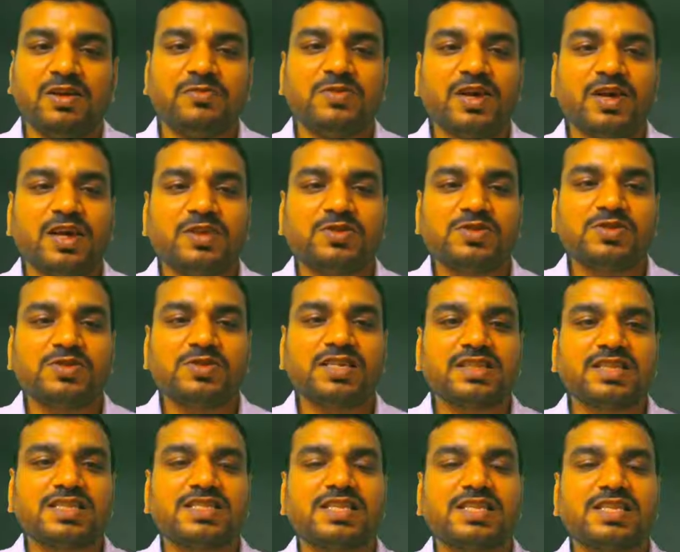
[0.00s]
We are
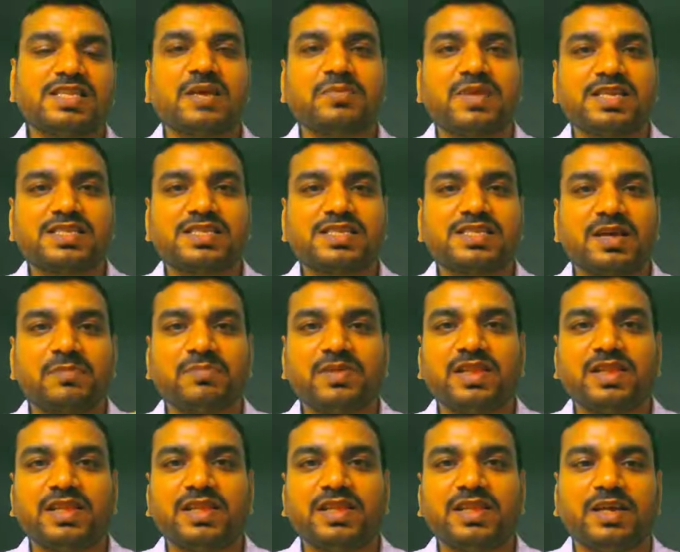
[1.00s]
using the same
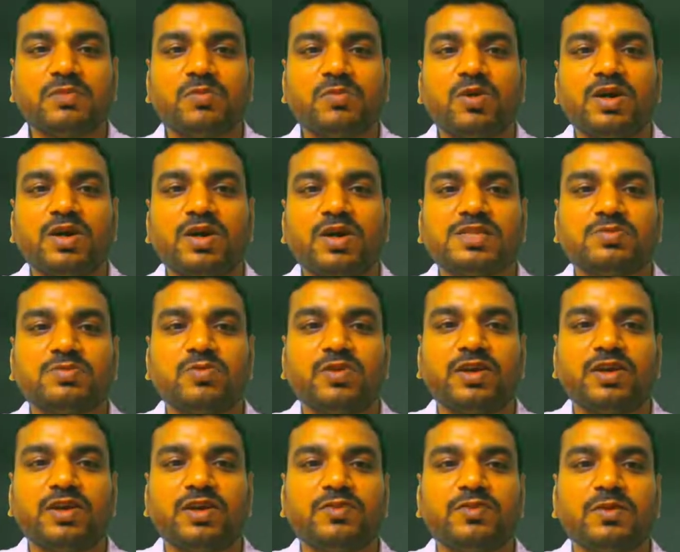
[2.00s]
example that a boy is
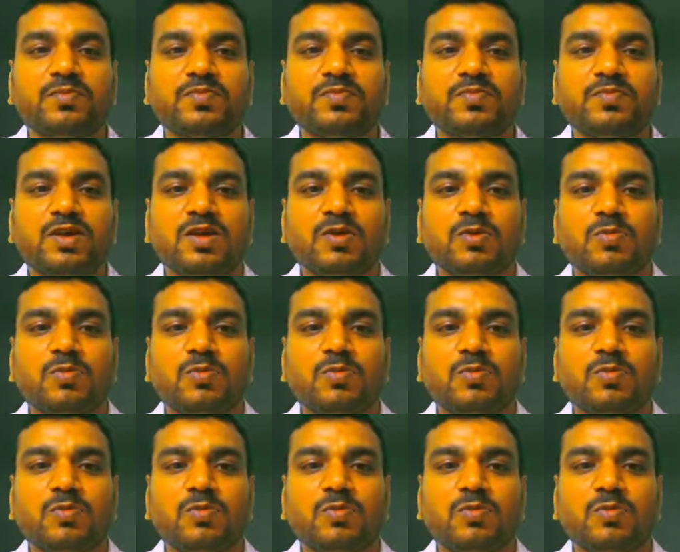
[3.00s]
moving from